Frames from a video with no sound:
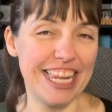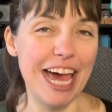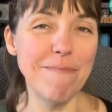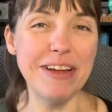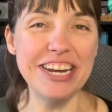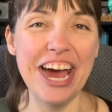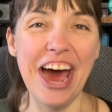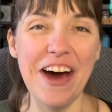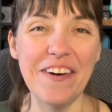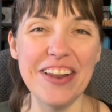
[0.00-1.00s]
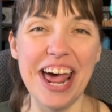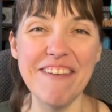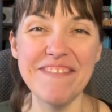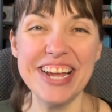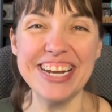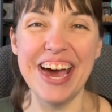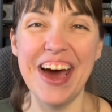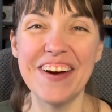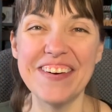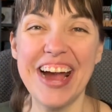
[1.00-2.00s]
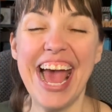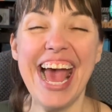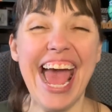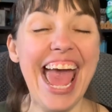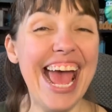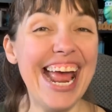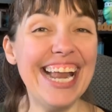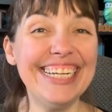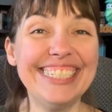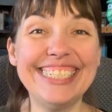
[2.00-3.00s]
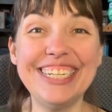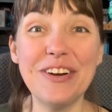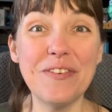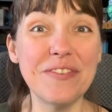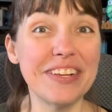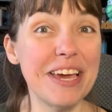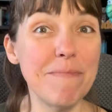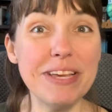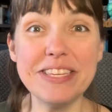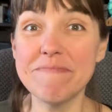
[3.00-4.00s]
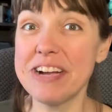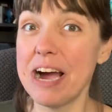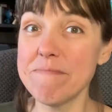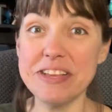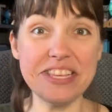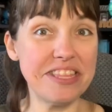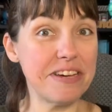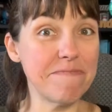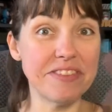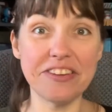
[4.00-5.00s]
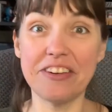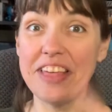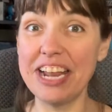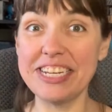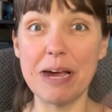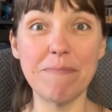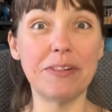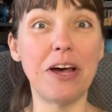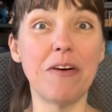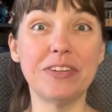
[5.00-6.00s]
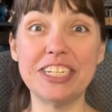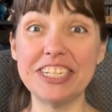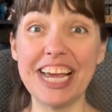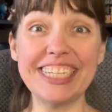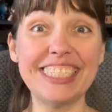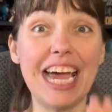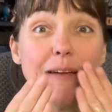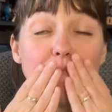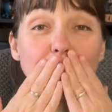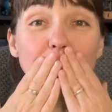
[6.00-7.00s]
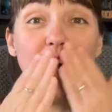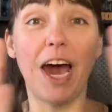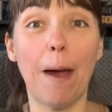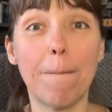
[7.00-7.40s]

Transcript: Let me know. Let me know. And, you know, give me some comments, thumbs, and all that down below. Till next time. Mwah.